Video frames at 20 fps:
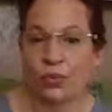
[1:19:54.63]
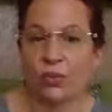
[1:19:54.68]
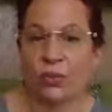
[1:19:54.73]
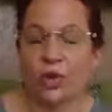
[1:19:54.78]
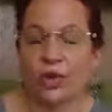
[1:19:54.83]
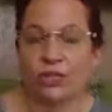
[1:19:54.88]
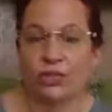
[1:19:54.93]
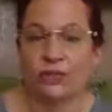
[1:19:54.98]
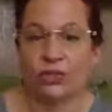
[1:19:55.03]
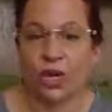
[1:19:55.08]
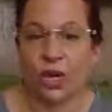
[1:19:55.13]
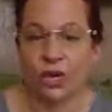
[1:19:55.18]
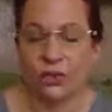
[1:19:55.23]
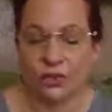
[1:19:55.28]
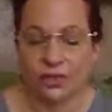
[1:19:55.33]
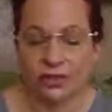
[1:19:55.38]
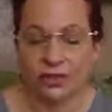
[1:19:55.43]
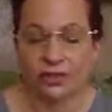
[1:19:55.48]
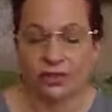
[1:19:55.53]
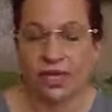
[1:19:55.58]
And what I saw
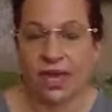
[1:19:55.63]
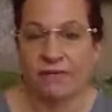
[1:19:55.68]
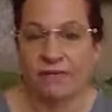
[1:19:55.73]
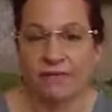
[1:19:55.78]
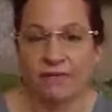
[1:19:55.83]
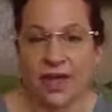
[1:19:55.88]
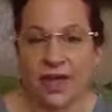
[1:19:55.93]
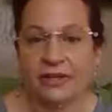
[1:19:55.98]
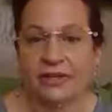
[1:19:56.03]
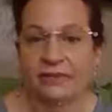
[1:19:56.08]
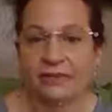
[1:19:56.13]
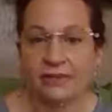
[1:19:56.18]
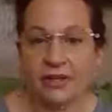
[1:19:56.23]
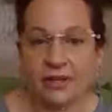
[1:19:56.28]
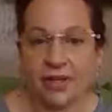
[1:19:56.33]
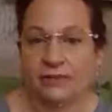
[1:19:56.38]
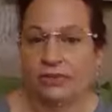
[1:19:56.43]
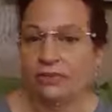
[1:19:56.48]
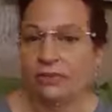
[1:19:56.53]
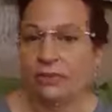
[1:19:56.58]
was steadfast,
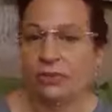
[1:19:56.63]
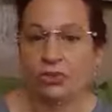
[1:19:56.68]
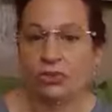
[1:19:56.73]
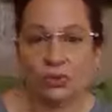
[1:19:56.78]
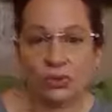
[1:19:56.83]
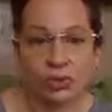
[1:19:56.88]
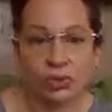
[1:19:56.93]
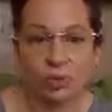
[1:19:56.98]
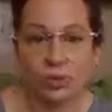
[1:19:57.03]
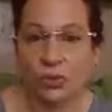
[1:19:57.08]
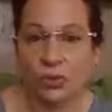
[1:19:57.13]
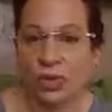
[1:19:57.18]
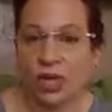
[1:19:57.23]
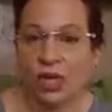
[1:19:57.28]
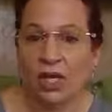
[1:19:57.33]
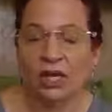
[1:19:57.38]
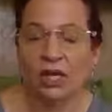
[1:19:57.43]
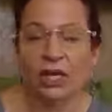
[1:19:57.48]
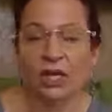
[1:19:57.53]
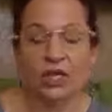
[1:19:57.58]
faithful, true,
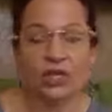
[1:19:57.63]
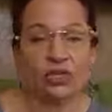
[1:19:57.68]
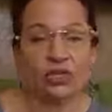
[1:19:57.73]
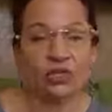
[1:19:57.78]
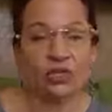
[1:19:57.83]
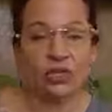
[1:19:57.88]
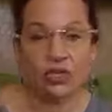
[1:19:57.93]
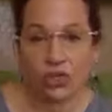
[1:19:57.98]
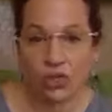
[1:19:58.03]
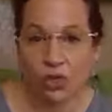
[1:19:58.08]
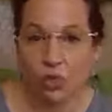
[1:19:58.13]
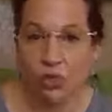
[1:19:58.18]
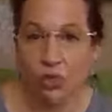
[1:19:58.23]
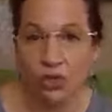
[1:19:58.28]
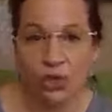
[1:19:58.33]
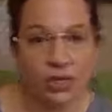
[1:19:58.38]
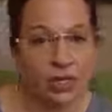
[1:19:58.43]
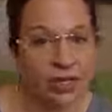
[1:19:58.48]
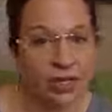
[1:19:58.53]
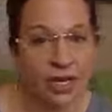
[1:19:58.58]
that you're still
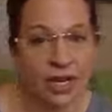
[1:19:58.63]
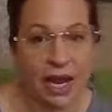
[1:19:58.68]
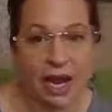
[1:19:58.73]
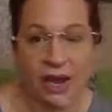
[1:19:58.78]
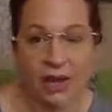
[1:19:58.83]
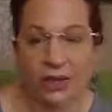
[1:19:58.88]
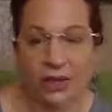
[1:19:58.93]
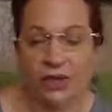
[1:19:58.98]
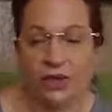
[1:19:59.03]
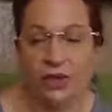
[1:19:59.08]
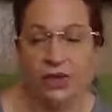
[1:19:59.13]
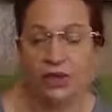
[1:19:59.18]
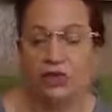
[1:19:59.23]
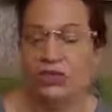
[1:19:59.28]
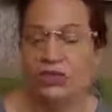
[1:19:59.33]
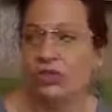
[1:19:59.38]
working it out. You